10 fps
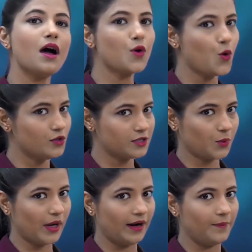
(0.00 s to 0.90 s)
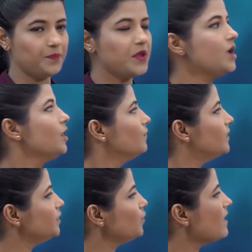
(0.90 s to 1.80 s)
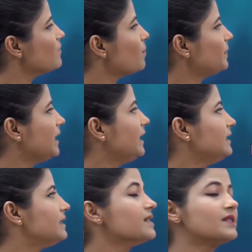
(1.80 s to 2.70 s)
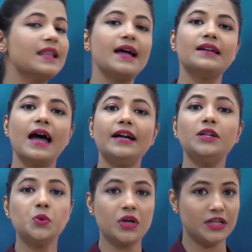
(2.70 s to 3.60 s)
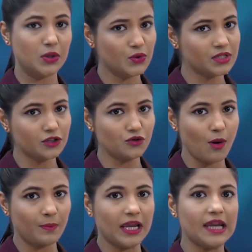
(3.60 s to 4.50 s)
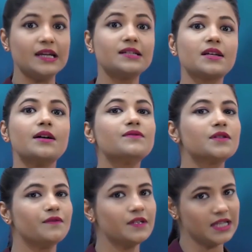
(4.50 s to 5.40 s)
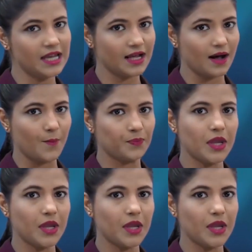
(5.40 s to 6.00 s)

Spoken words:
r whole square. When you have obtained this slant height, you can use it to obtain its curved surface area,